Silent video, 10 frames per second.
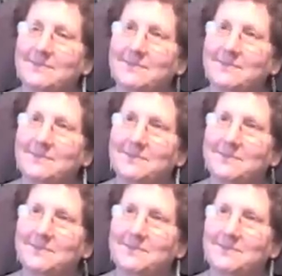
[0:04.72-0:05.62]
Babette
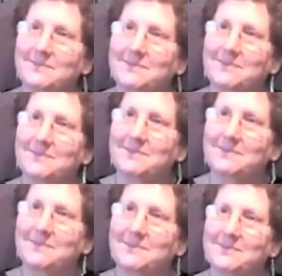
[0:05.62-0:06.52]
Rothschild
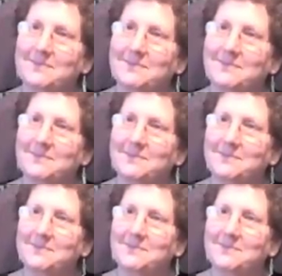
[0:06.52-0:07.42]
concerning her
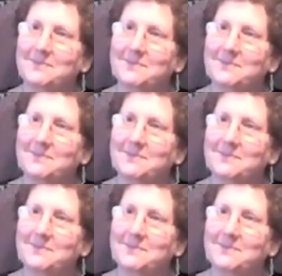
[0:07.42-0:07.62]
book,